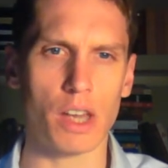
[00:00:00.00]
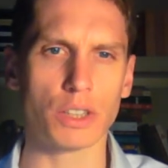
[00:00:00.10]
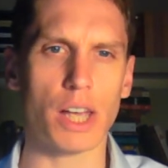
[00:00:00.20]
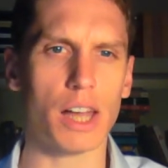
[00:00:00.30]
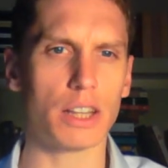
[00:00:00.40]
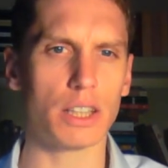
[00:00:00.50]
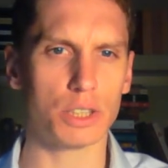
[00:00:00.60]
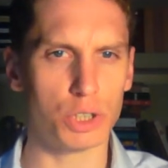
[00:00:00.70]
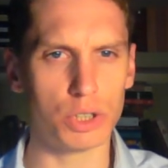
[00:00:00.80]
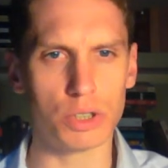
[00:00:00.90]
So how did
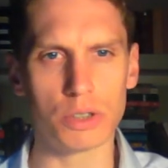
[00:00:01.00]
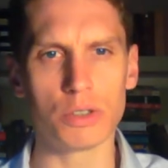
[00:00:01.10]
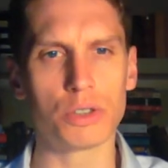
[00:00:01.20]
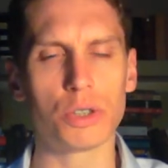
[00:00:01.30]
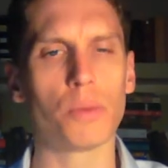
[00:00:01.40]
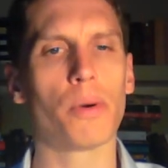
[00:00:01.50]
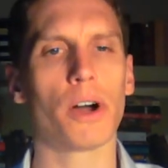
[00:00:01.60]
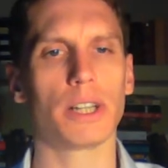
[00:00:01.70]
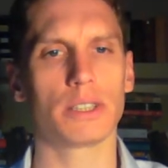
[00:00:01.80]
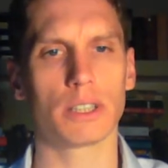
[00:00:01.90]
this
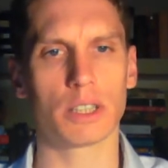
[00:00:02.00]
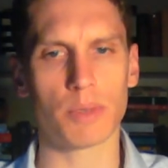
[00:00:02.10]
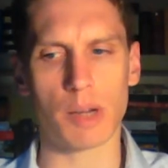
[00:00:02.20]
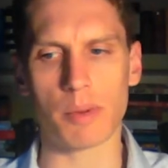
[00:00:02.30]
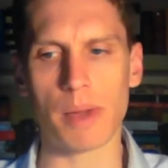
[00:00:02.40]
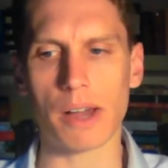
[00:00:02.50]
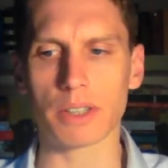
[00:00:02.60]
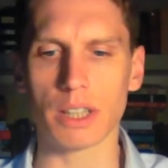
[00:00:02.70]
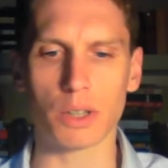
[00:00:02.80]
two-party system come about?